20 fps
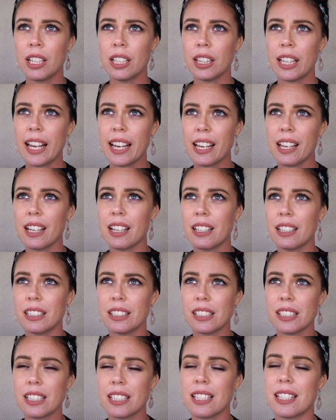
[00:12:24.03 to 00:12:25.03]
like,
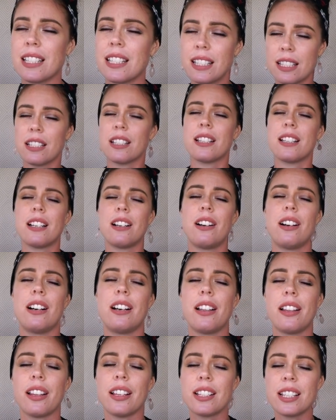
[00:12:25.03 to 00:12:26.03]

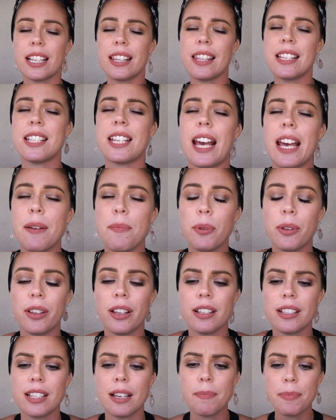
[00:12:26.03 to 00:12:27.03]
it's like the
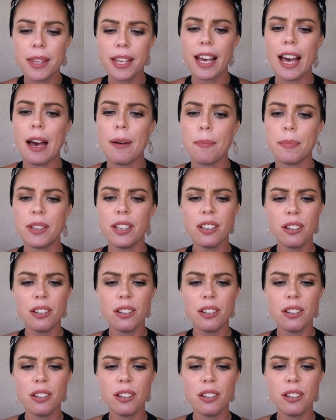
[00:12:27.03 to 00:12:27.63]
table, something happened.